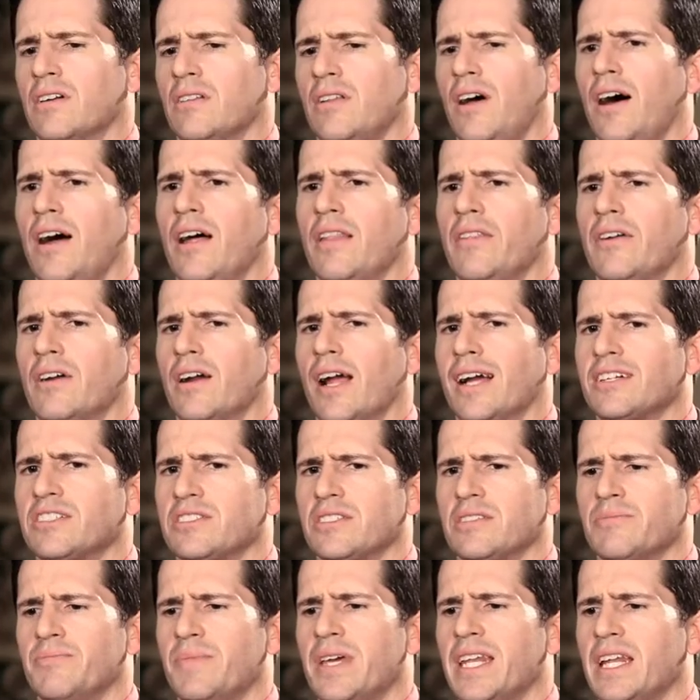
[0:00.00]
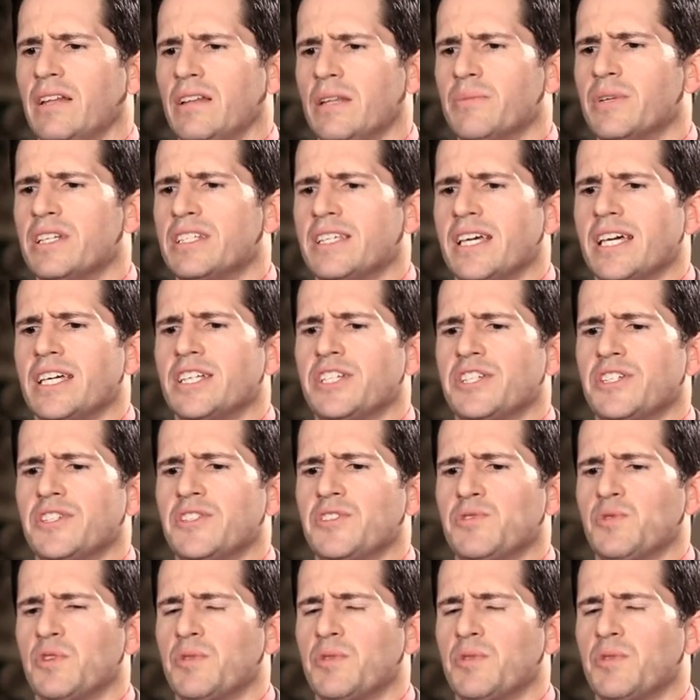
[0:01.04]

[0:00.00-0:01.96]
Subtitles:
are actually many limitations